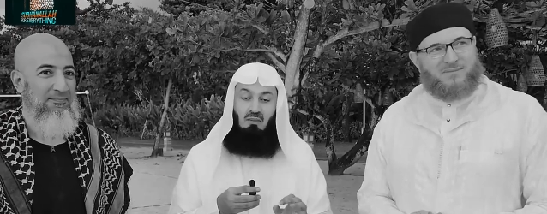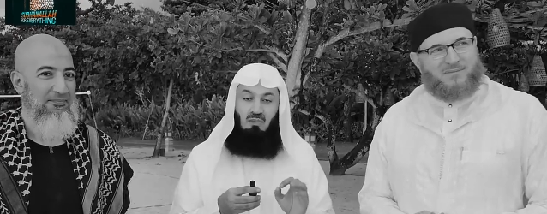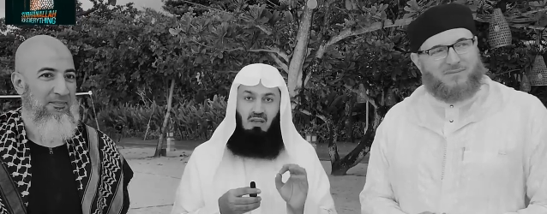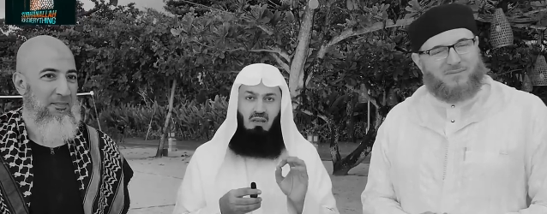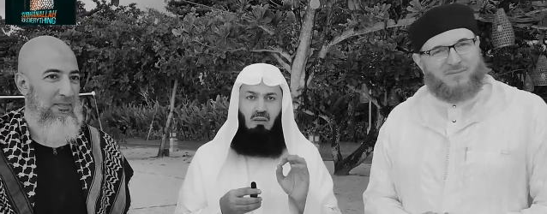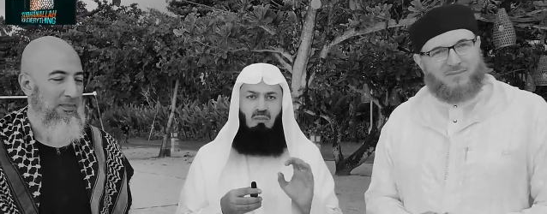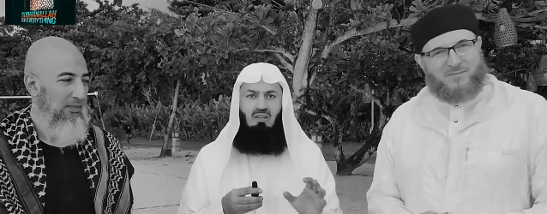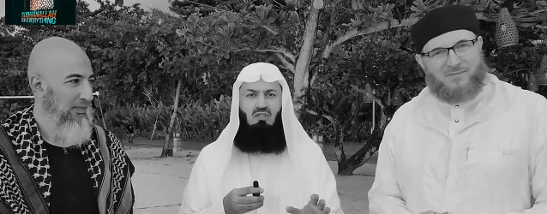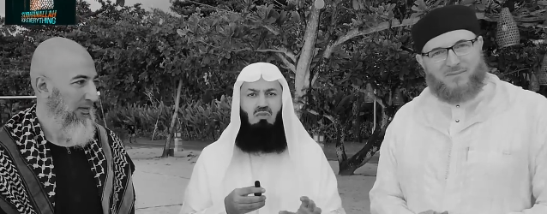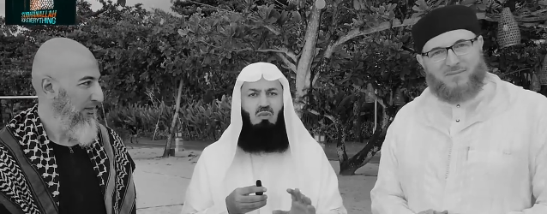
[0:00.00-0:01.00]
Speaker 1: May Allah
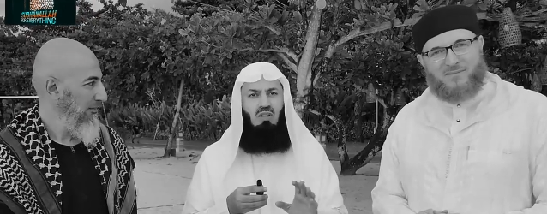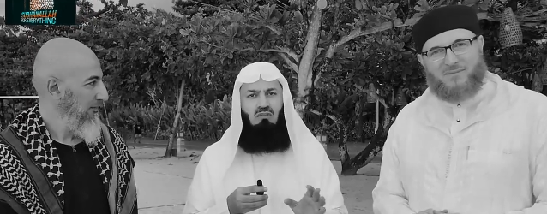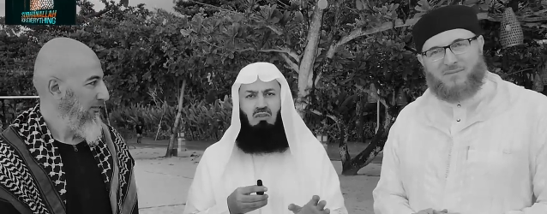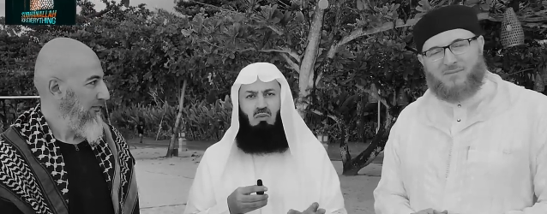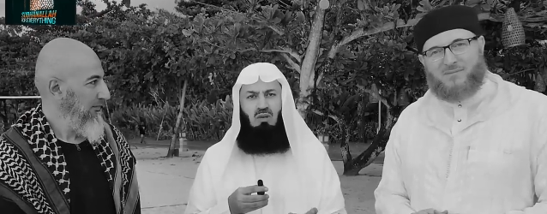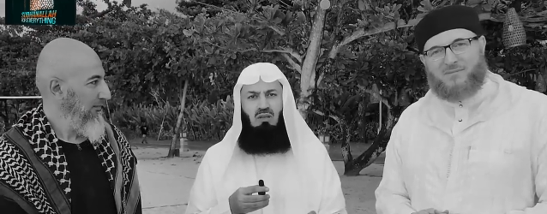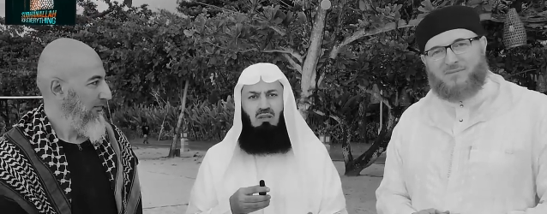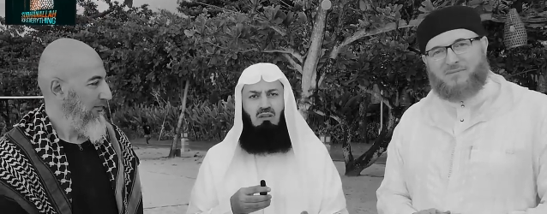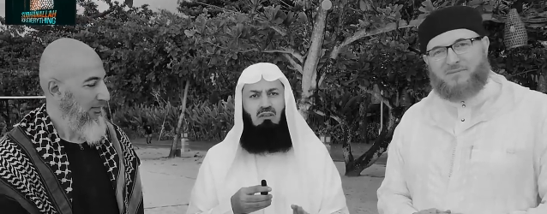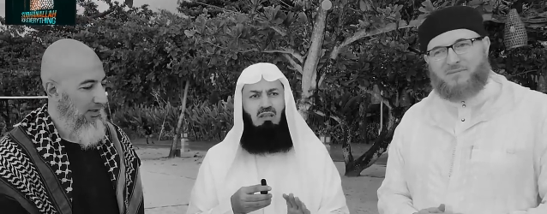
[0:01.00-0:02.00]
bless you wherever you are.
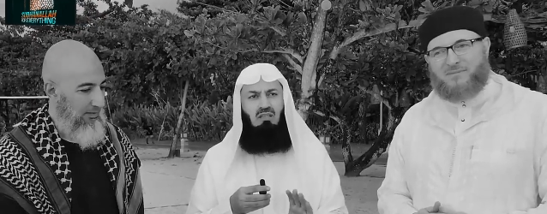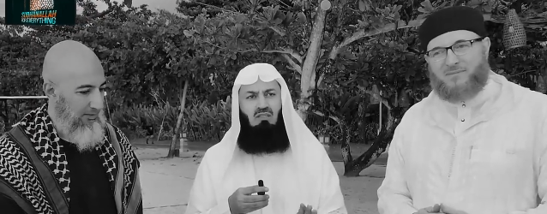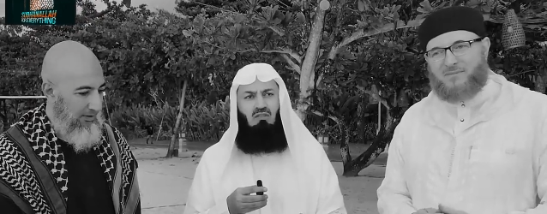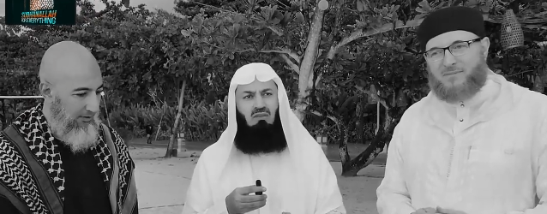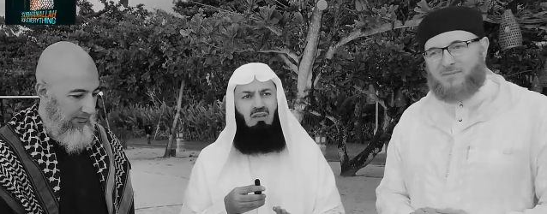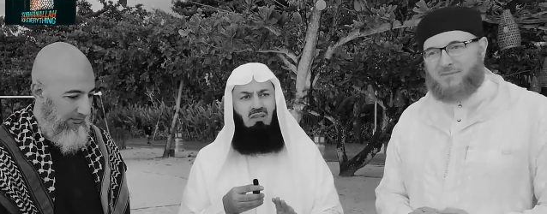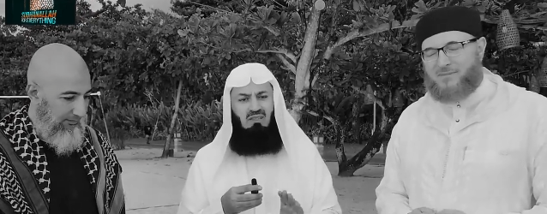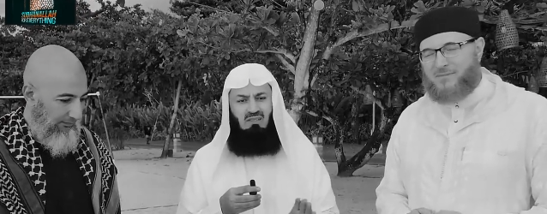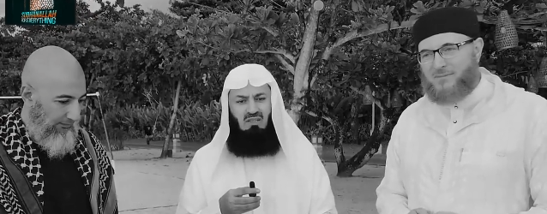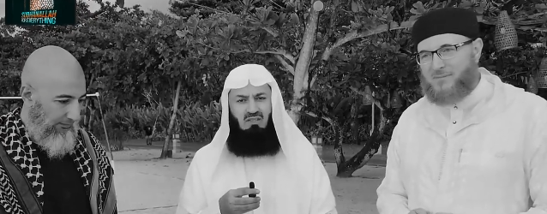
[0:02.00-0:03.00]
The greatness of Allah
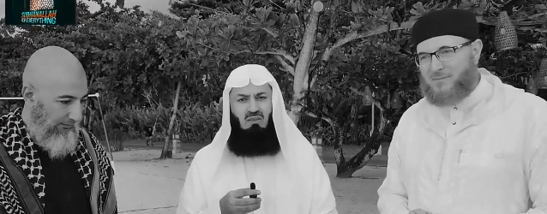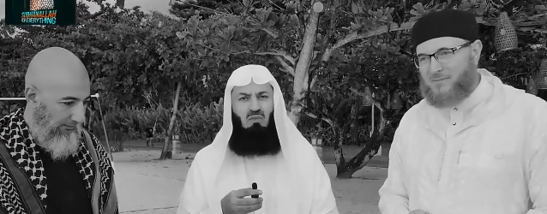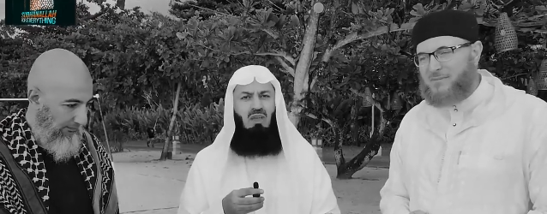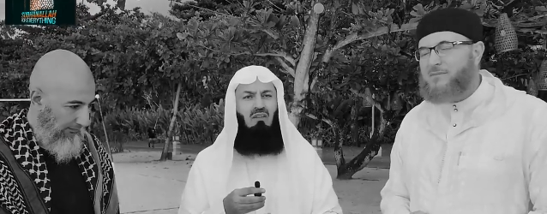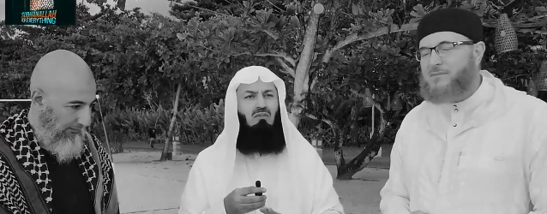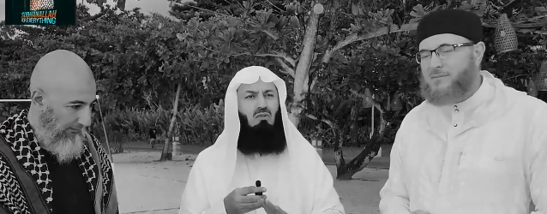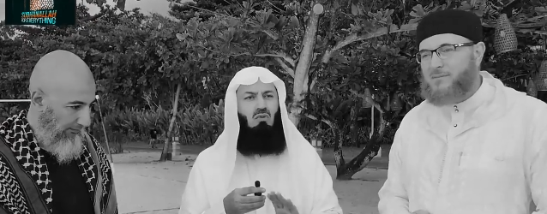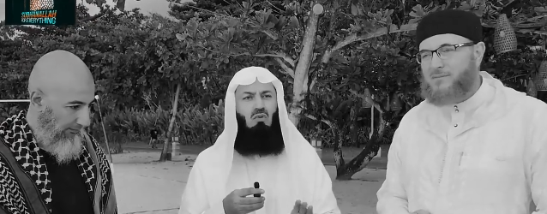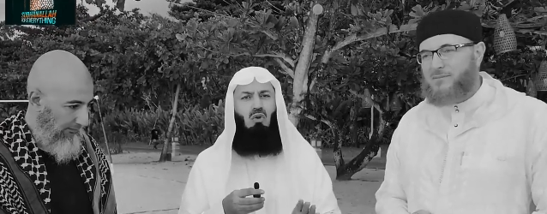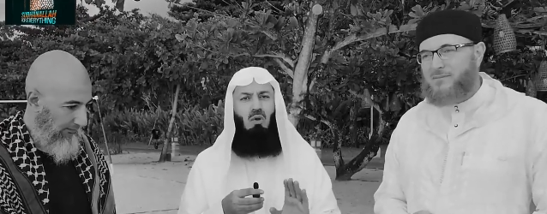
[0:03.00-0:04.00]
is such that we have
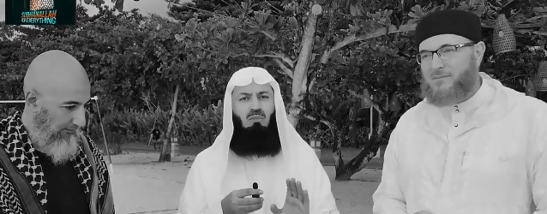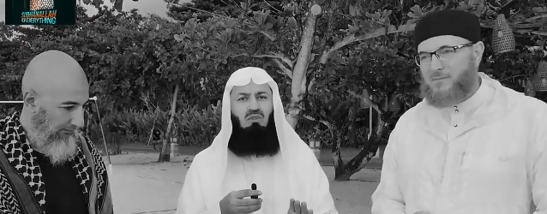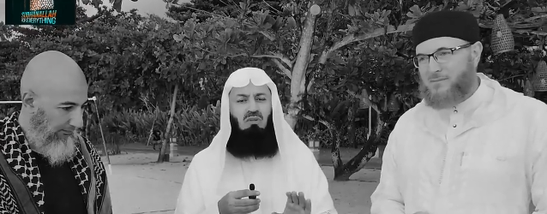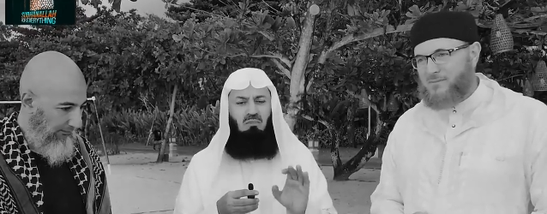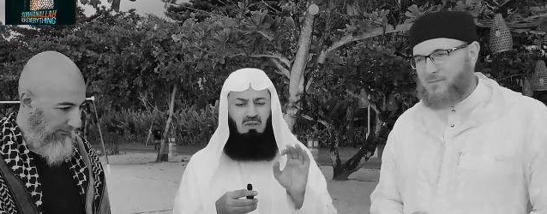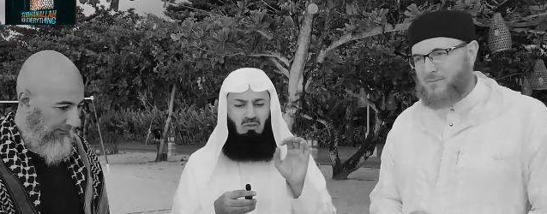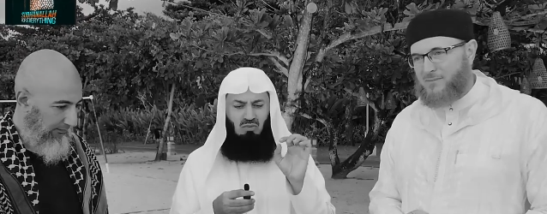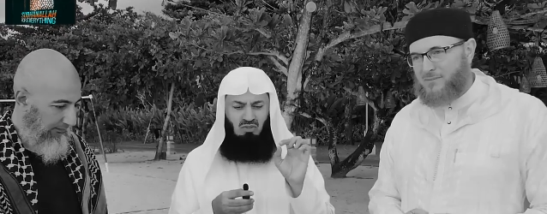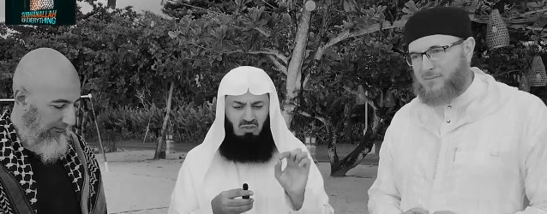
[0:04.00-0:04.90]
no option but to